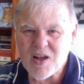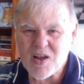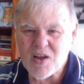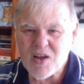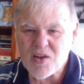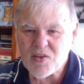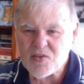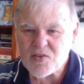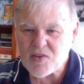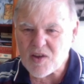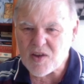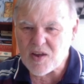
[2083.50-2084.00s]

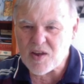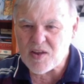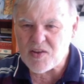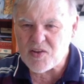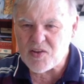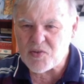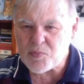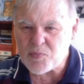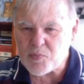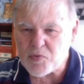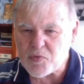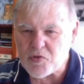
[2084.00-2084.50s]
So in this
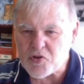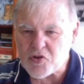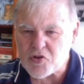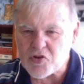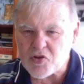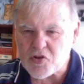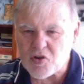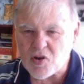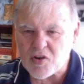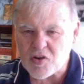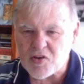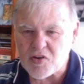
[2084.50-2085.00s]
position,
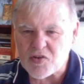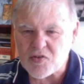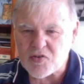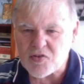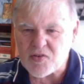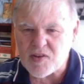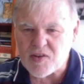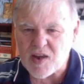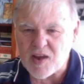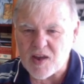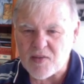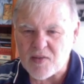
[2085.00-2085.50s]
I just
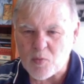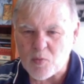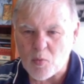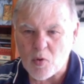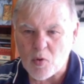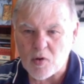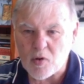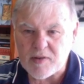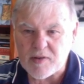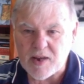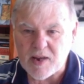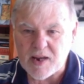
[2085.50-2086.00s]
thought, well,
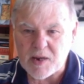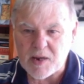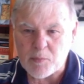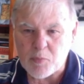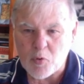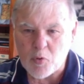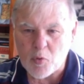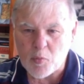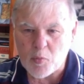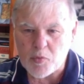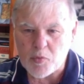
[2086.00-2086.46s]
I'll take a pawn with